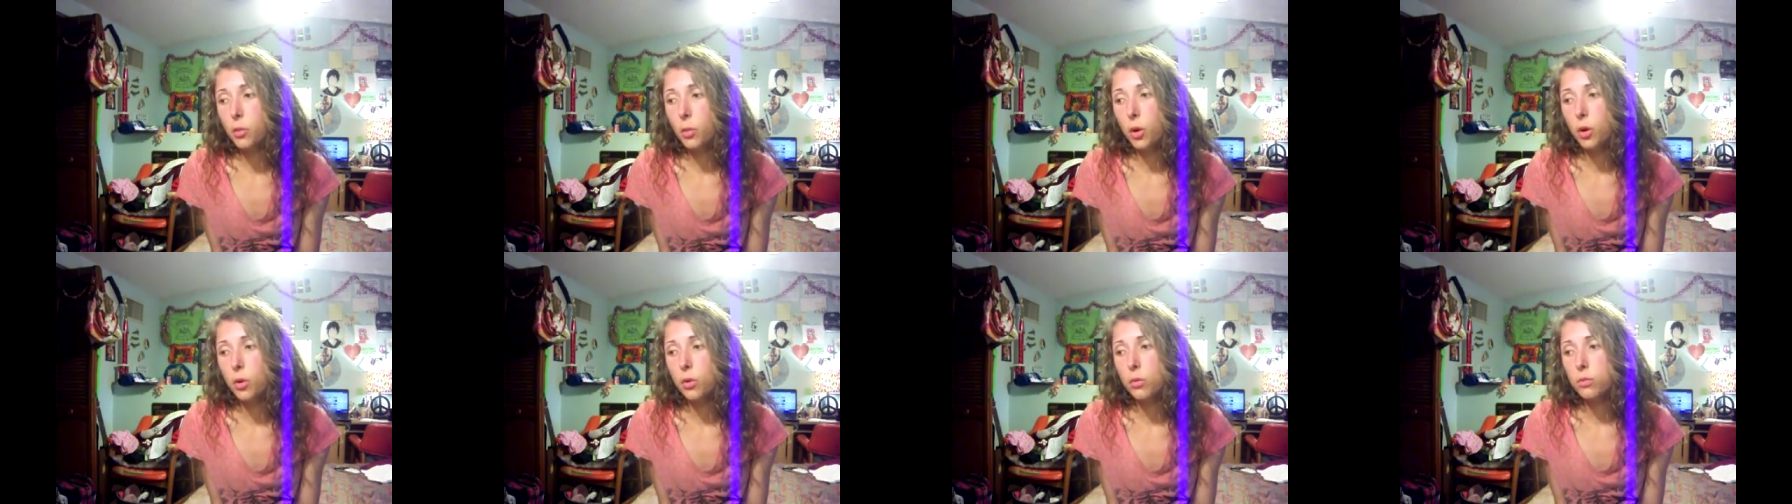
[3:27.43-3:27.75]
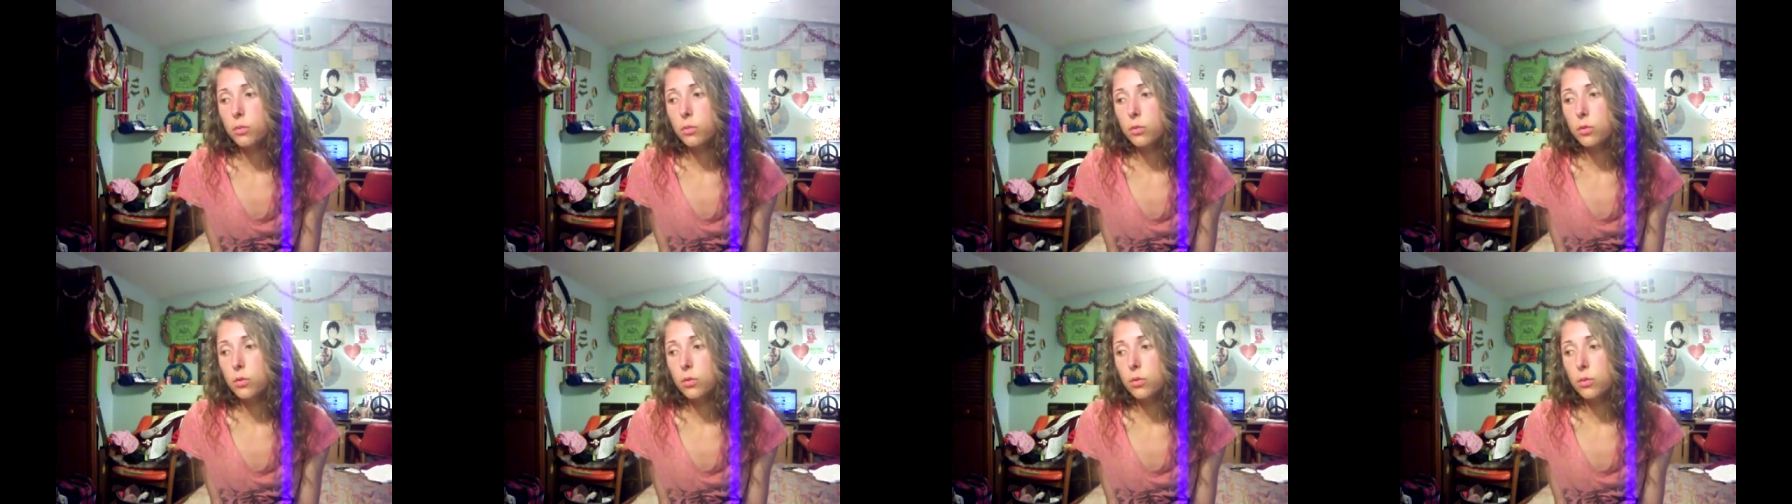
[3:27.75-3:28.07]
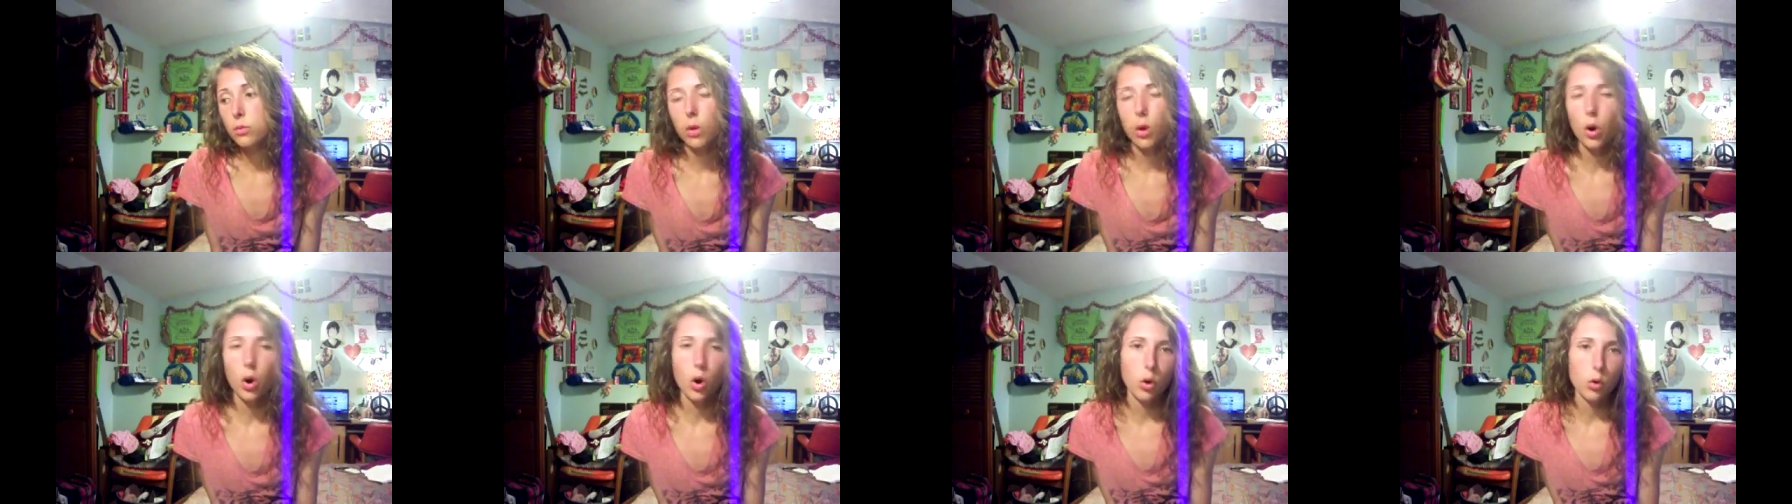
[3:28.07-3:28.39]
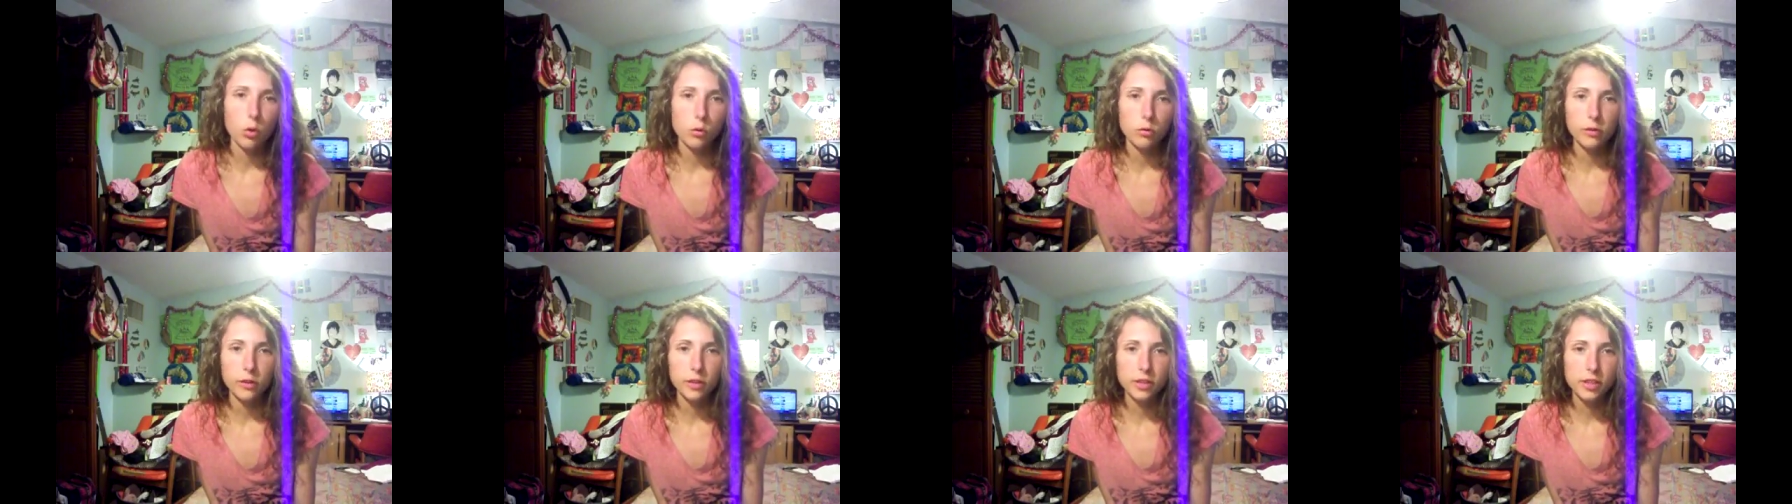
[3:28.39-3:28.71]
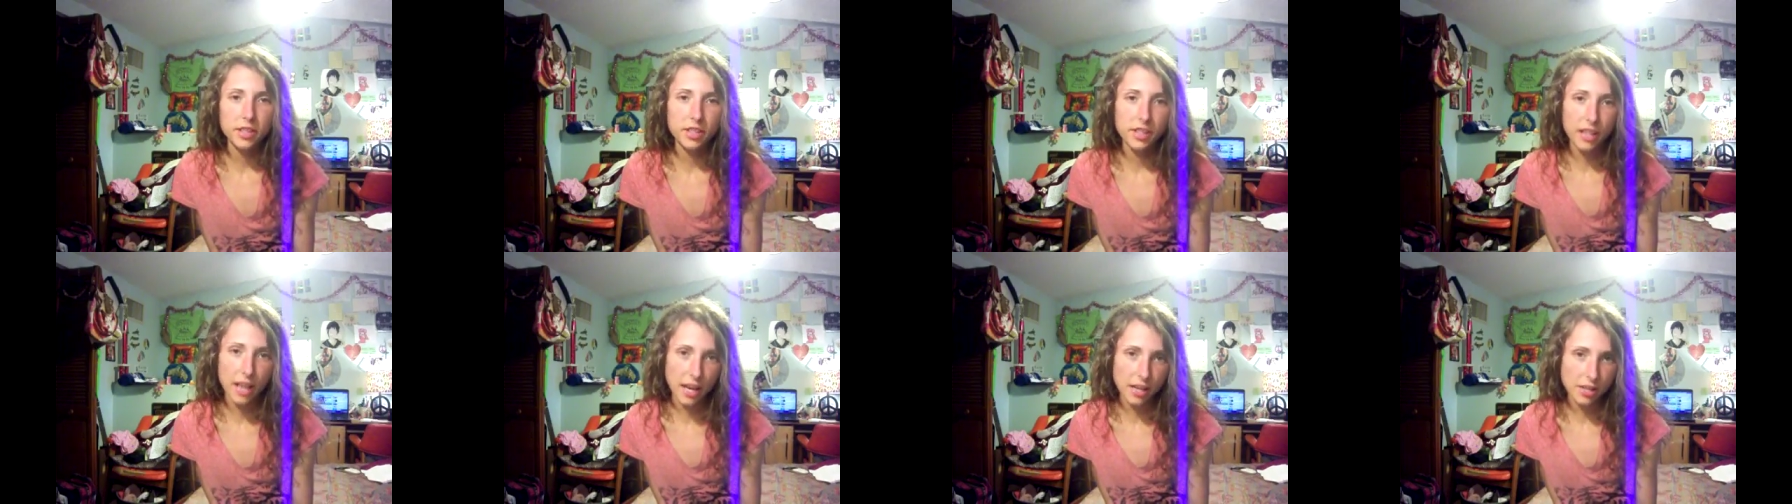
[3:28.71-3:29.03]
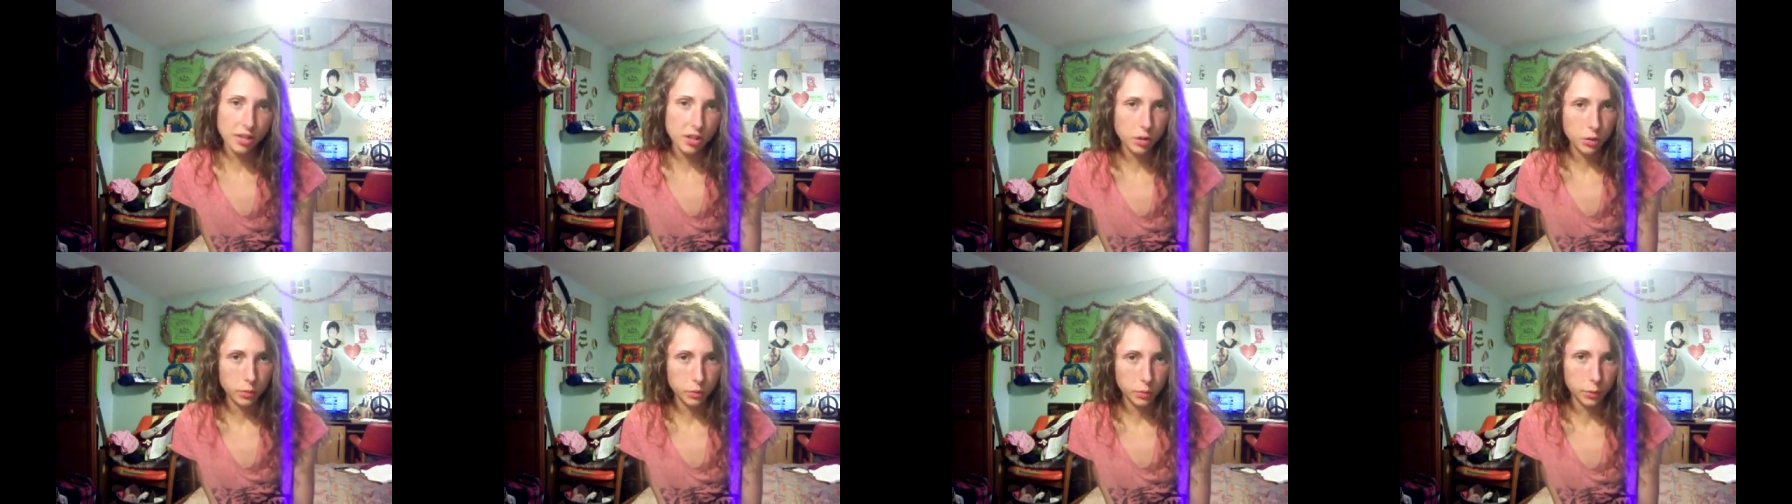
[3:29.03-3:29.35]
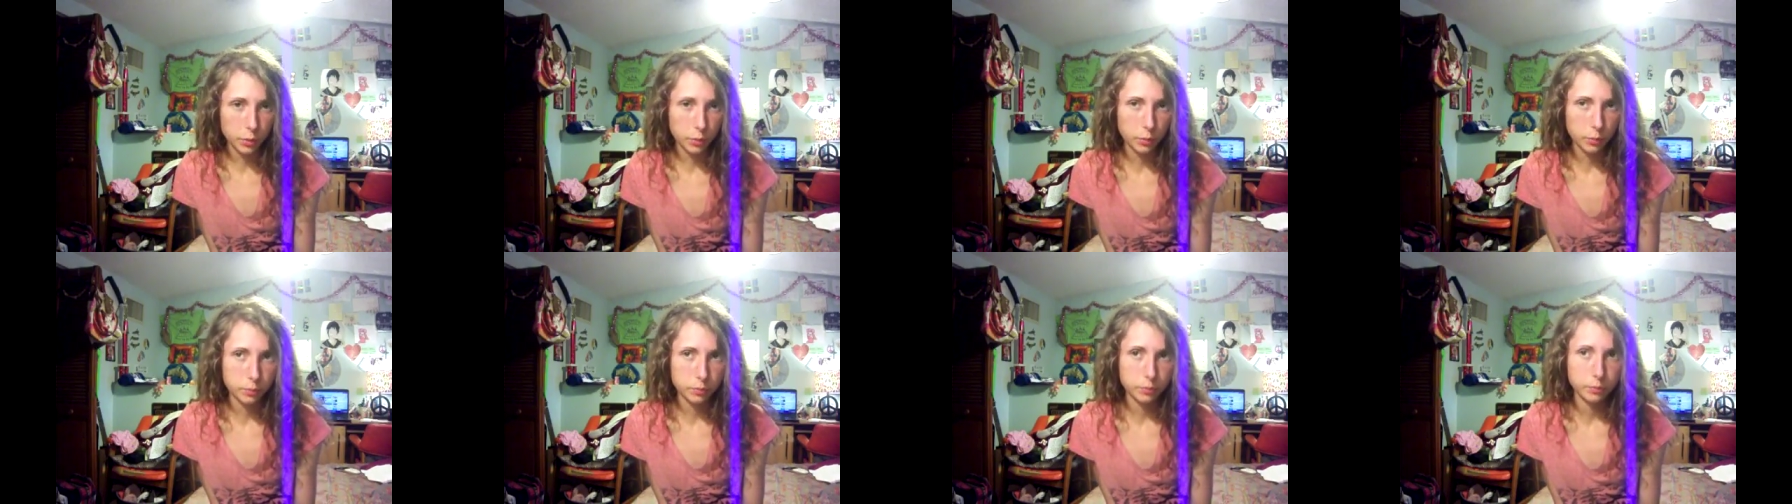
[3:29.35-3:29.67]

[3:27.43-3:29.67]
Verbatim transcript: won't overstash your room.